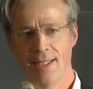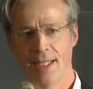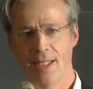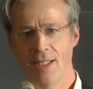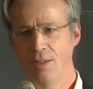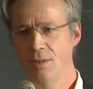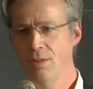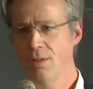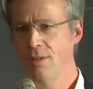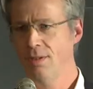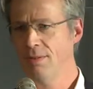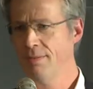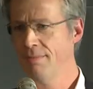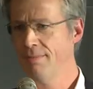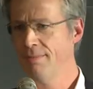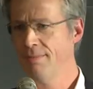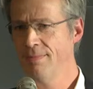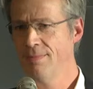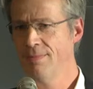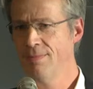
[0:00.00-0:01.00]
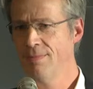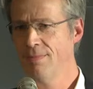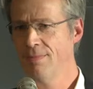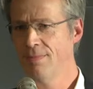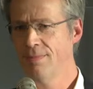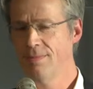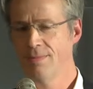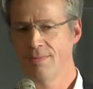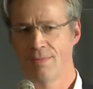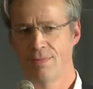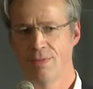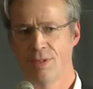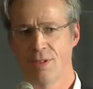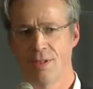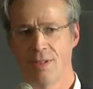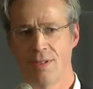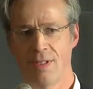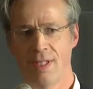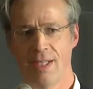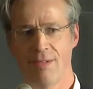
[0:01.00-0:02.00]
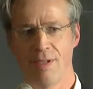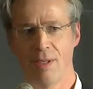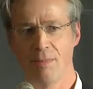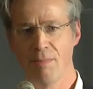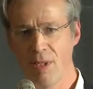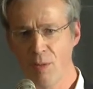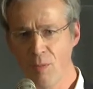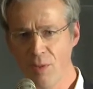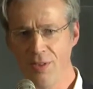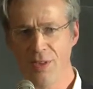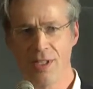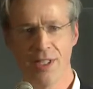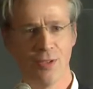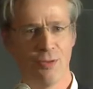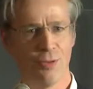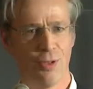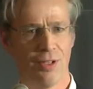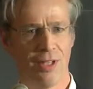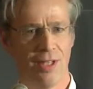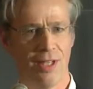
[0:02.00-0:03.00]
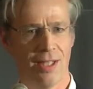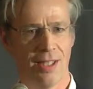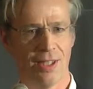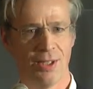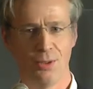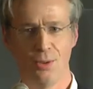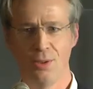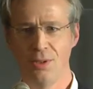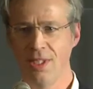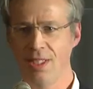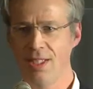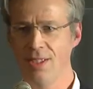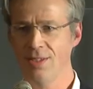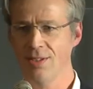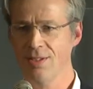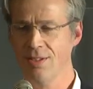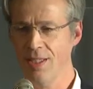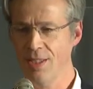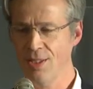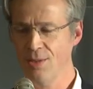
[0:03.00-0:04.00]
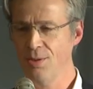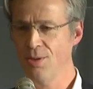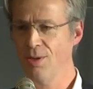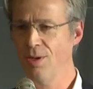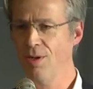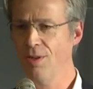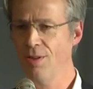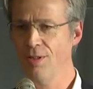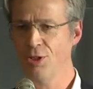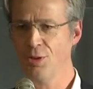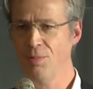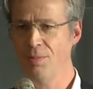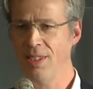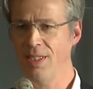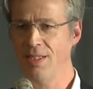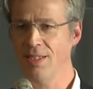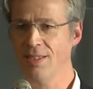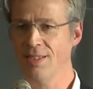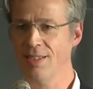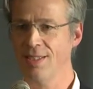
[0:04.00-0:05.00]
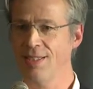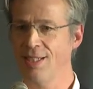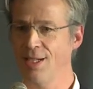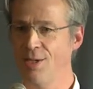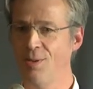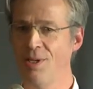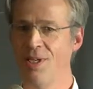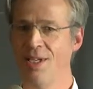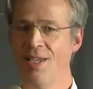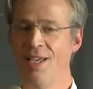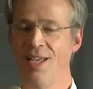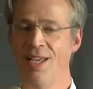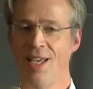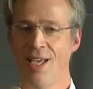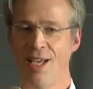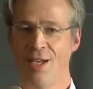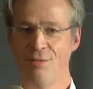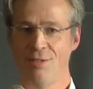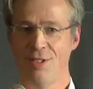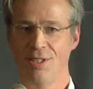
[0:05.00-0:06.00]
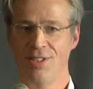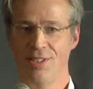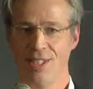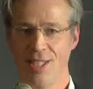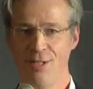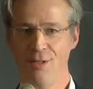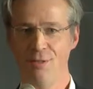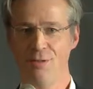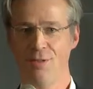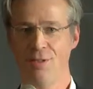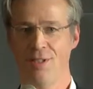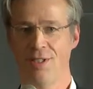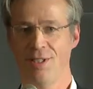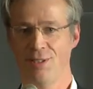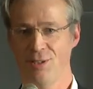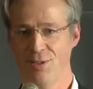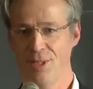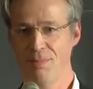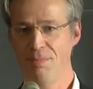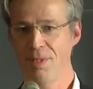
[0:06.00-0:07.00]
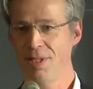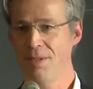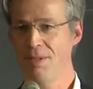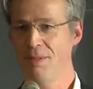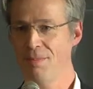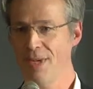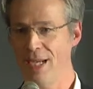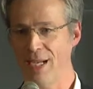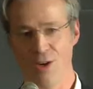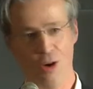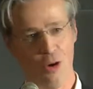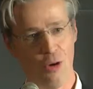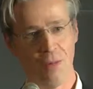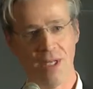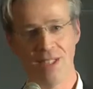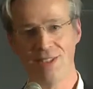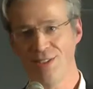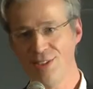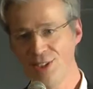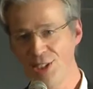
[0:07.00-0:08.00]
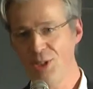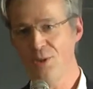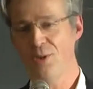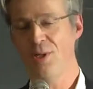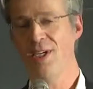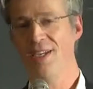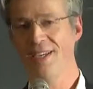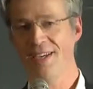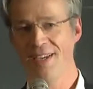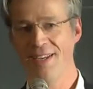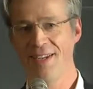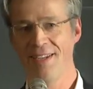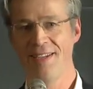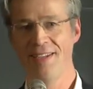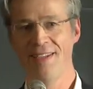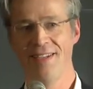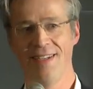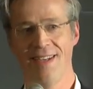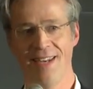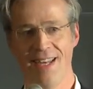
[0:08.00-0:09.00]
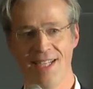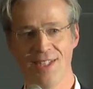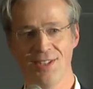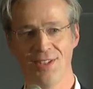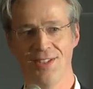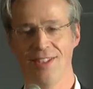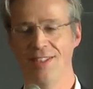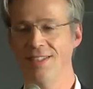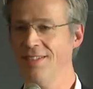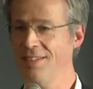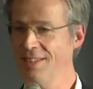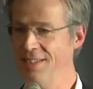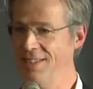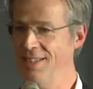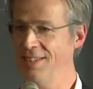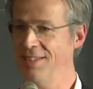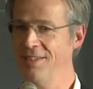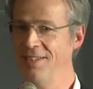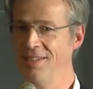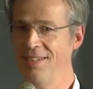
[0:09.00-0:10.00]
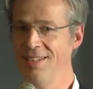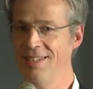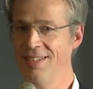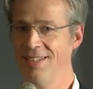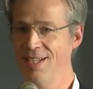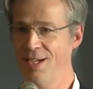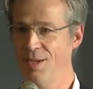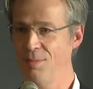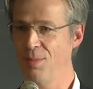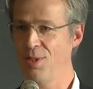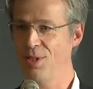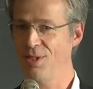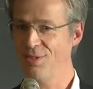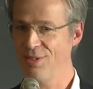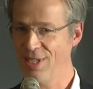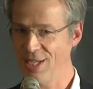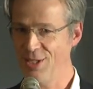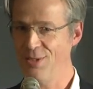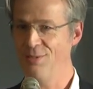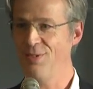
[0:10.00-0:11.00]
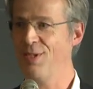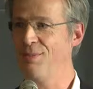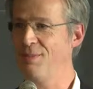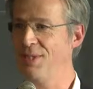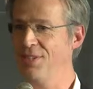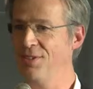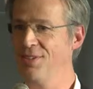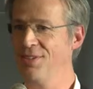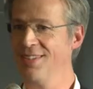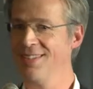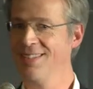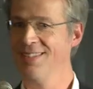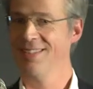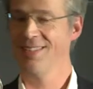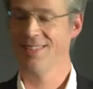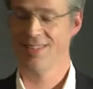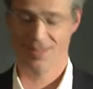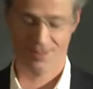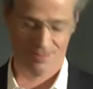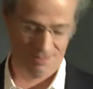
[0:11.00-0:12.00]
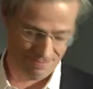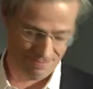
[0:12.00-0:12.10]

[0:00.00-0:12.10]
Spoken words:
Thank you for having been with us for the last 2 days. Thank you to all the speakers, and now have a safe trip back home, and see you again next year here in Hamburg. Thank you very much.